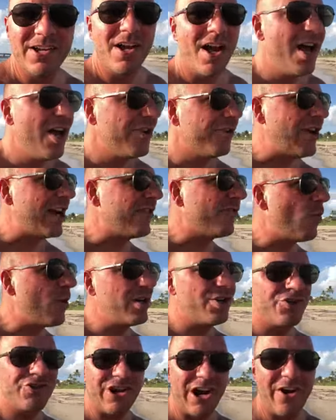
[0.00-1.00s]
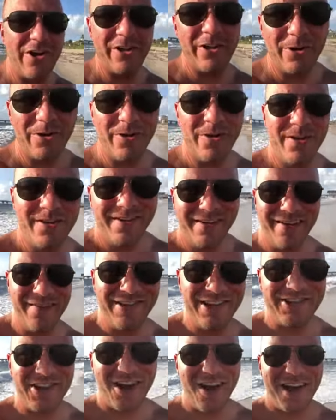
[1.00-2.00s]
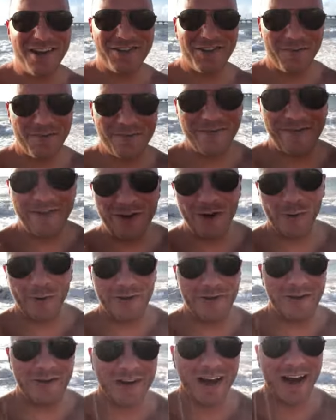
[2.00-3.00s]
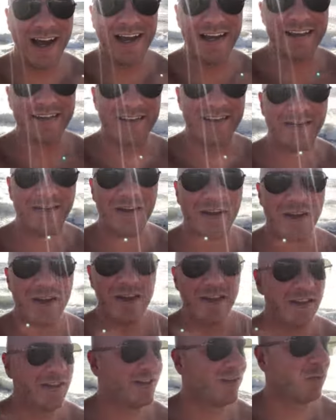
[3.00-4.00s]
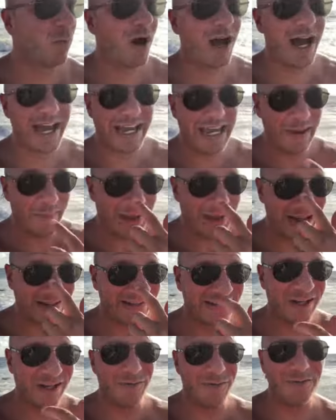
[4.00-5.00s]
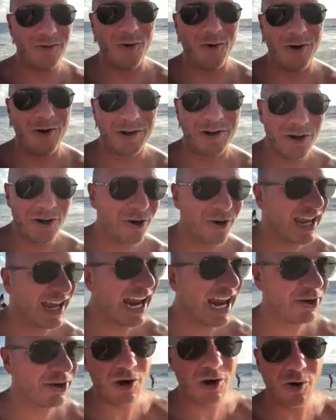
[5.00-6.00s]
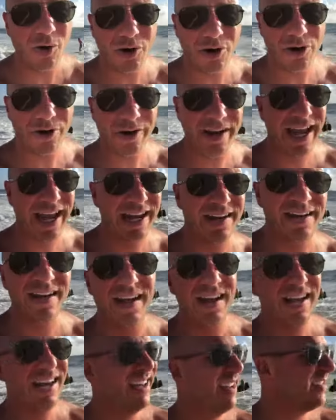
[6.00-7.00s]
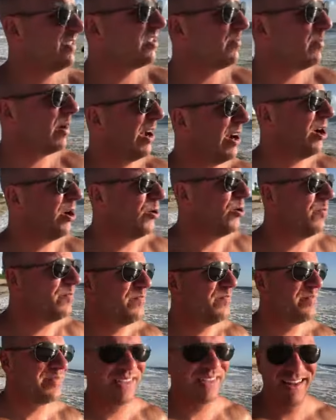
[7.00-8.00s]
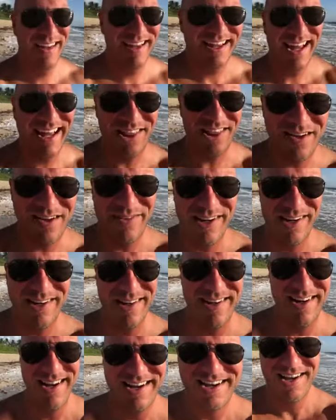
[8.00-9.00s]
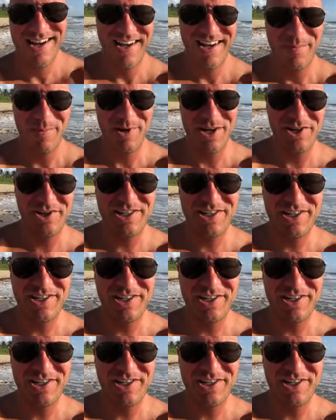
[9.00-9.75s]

So I just wanted to share a little, this awesome view with you guys. This is why I came back to South Florida, hurricane or no hurricane. This is my home, I love it. I'm gonna stick